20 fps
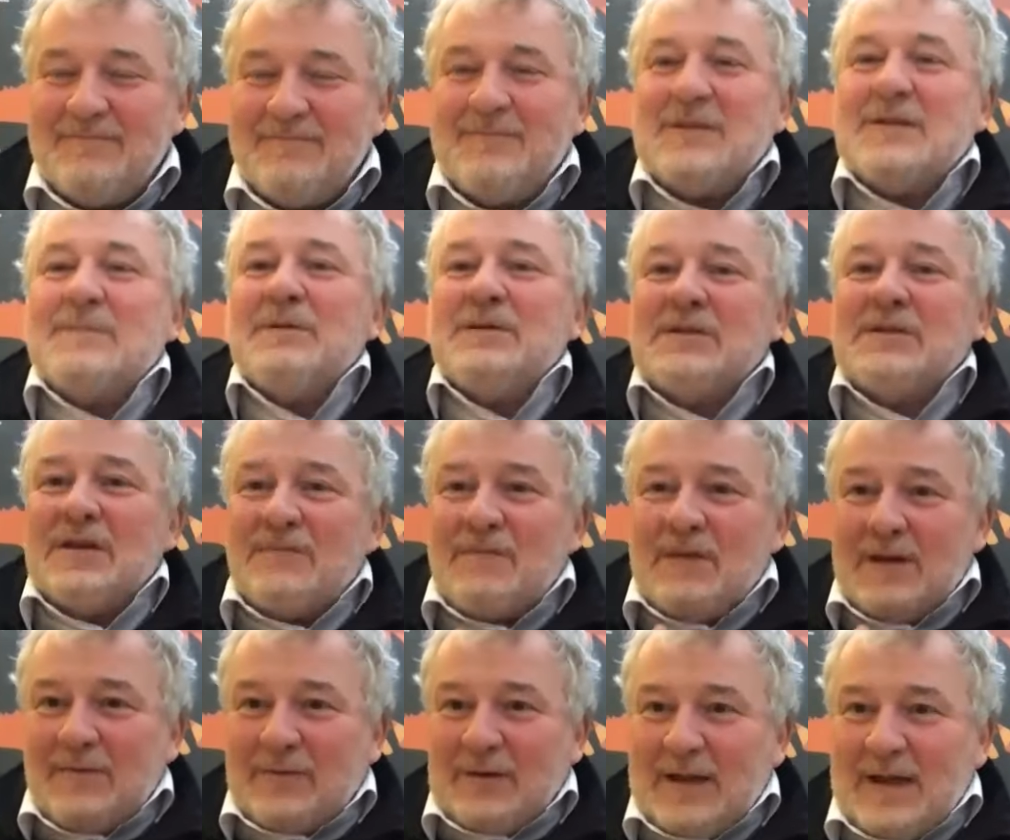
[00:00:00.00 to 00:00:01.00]

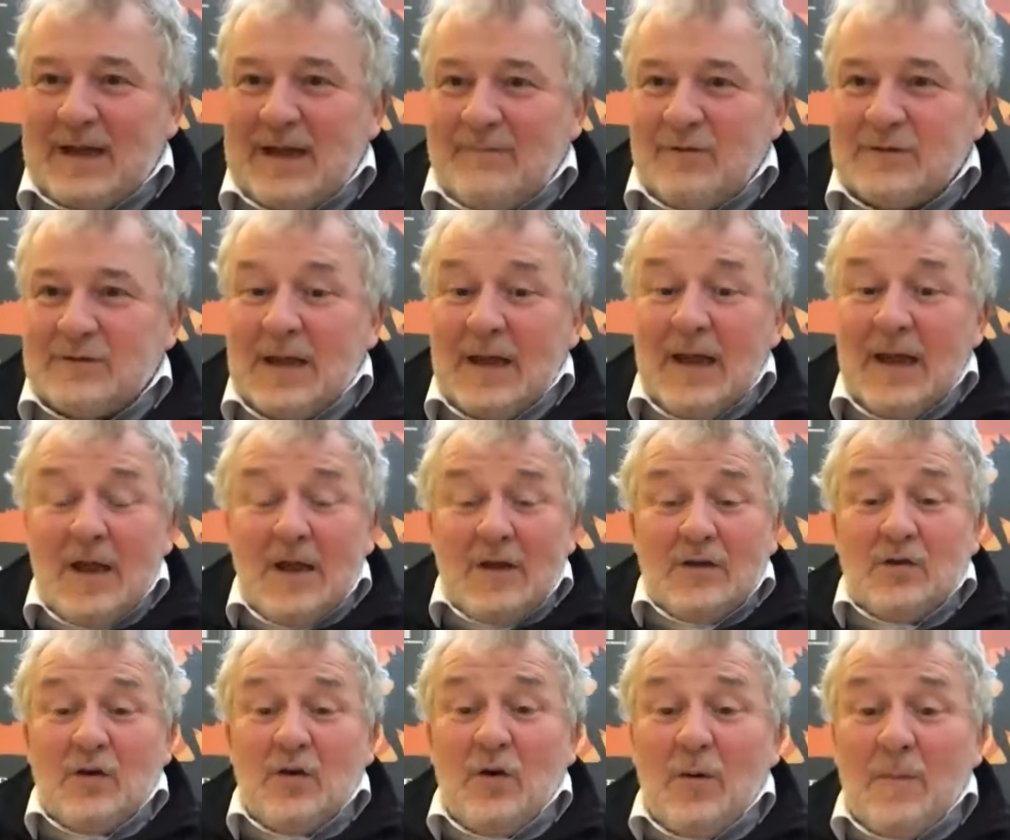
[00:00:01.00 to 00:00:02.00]
specific flavours.
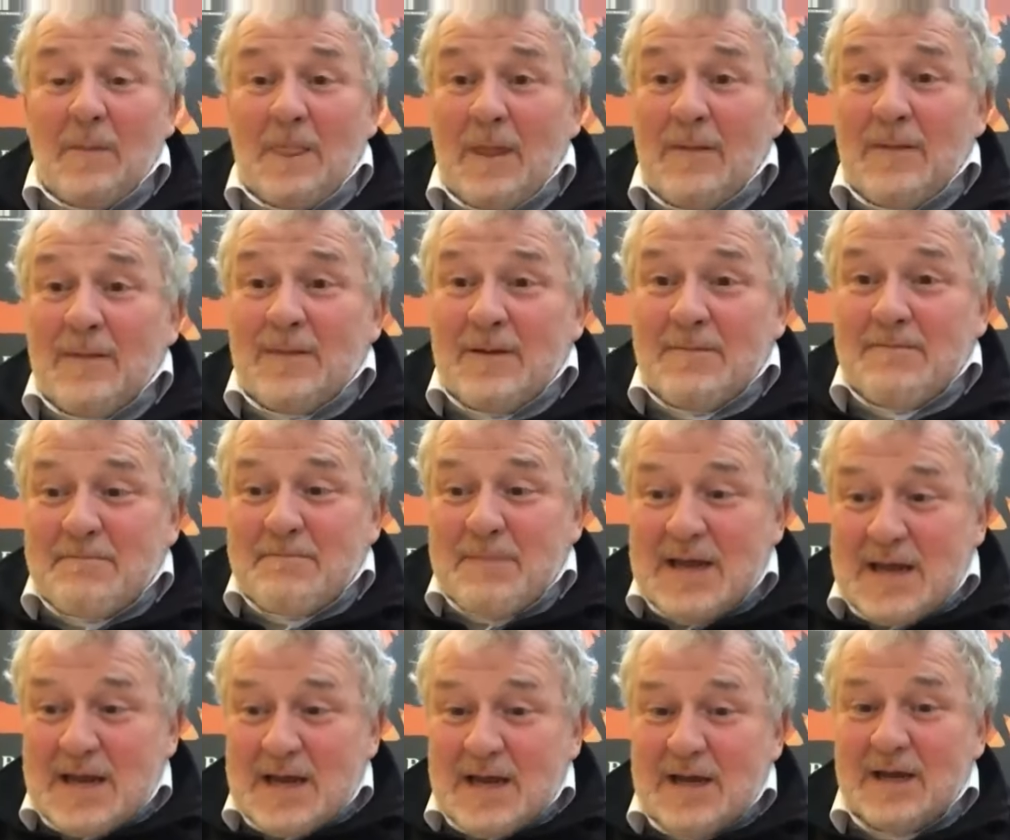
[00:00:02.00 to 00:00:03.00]
So the
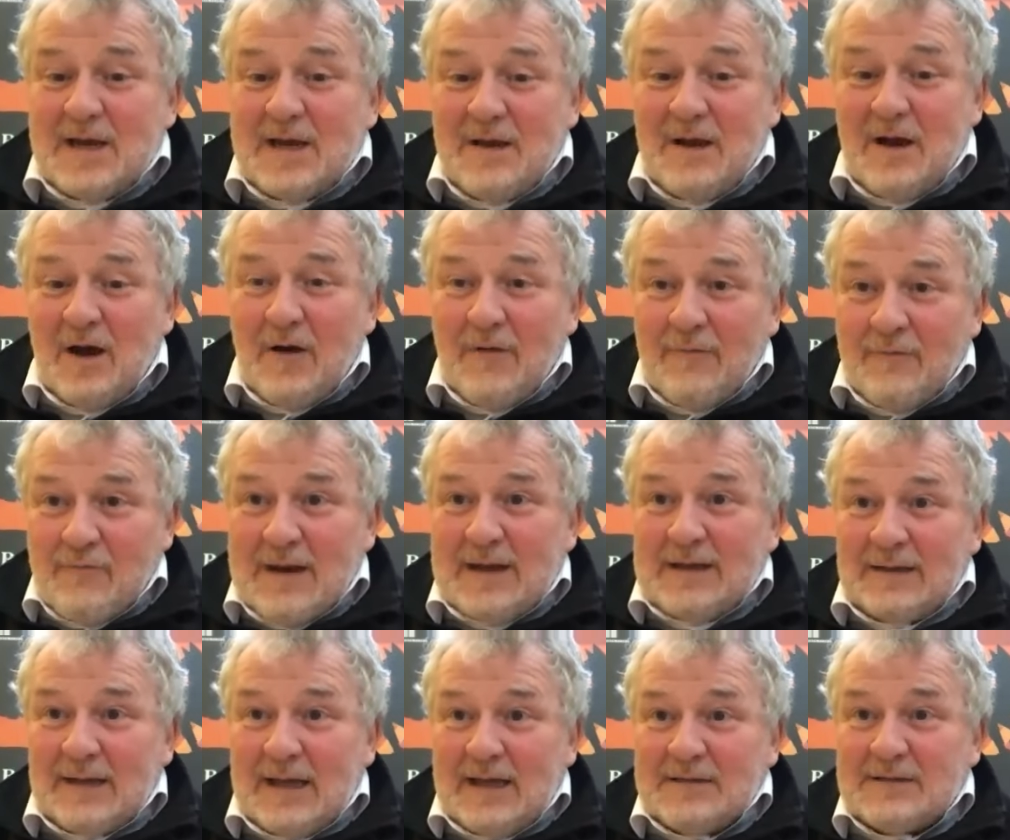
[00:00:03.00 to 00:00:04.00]
make of
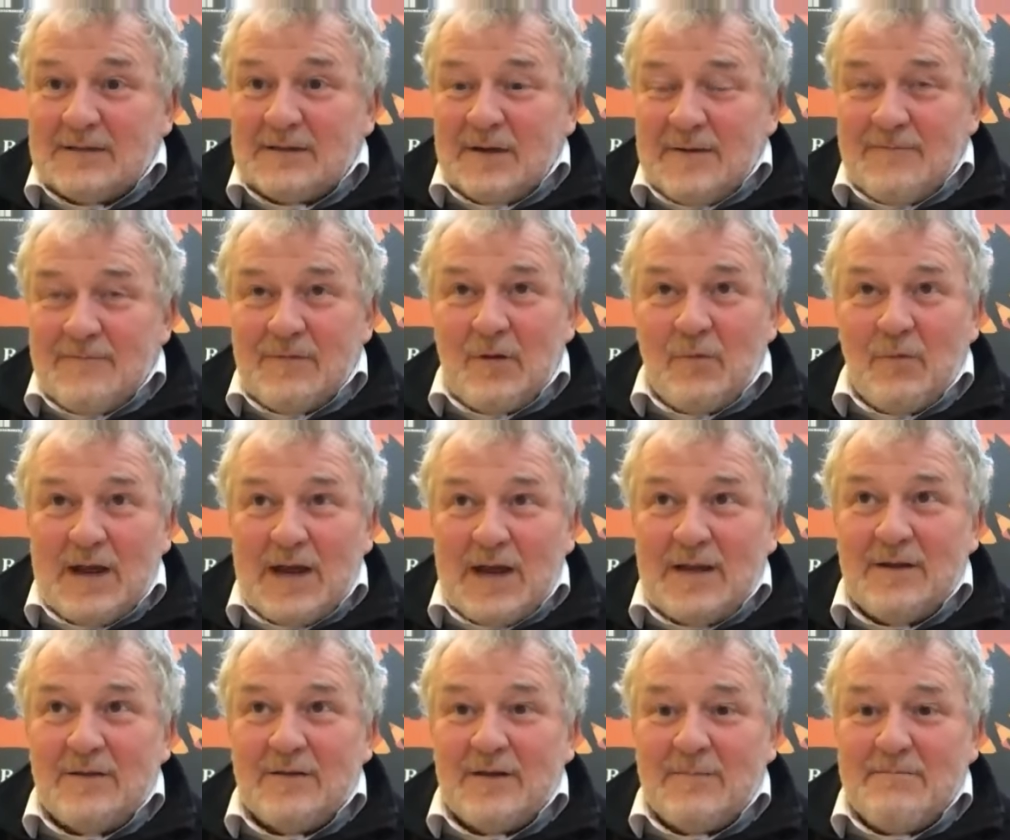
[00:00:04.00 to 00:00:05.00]
Red Leicester, the way
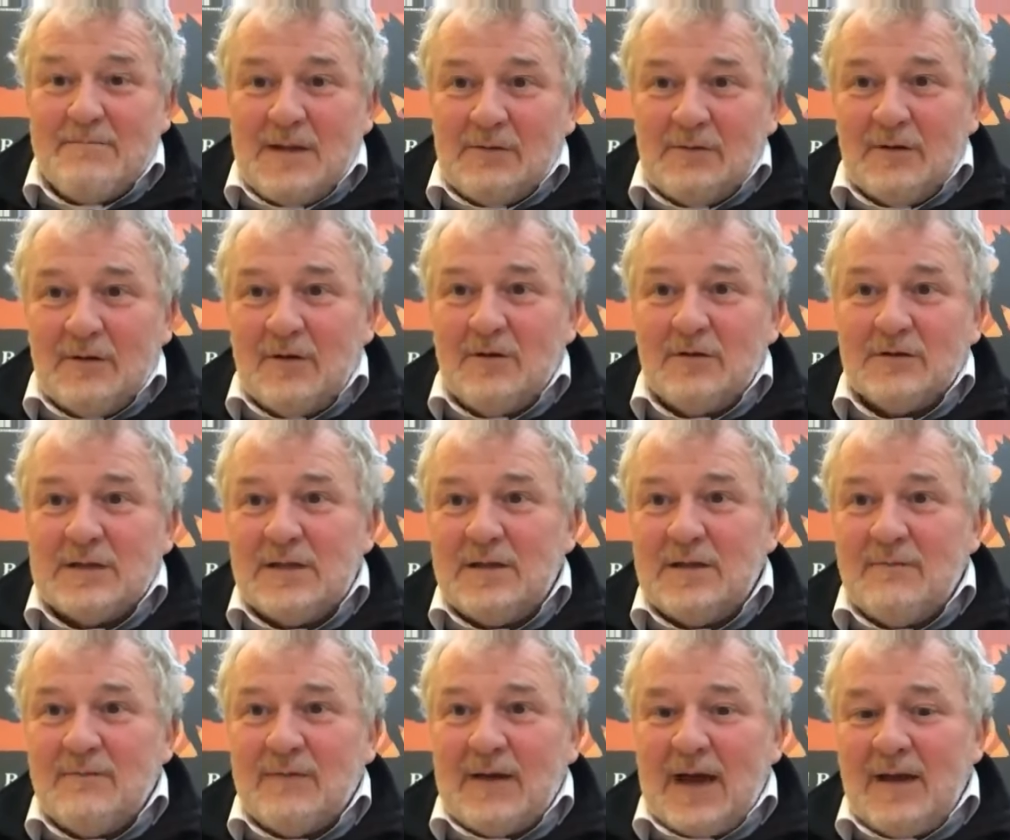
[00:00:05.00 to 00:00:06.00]
that the milk goes in
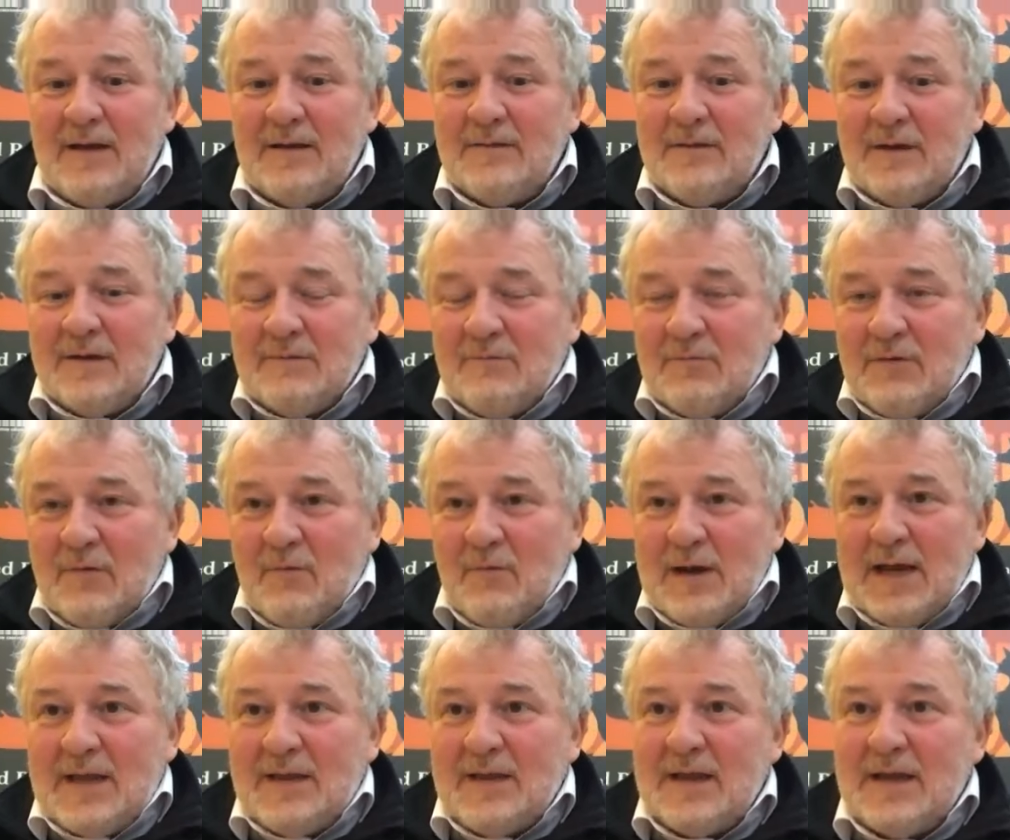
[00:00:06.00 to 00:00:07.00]
the vat and the
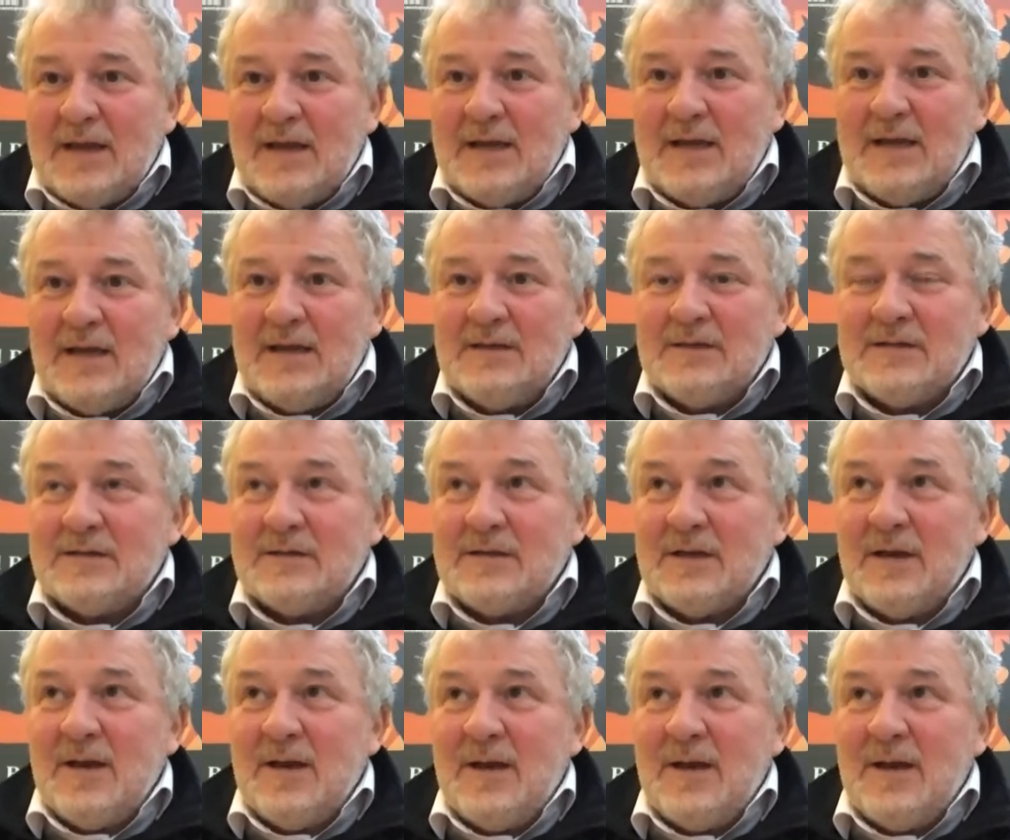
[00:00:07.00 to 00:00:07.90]
way that it is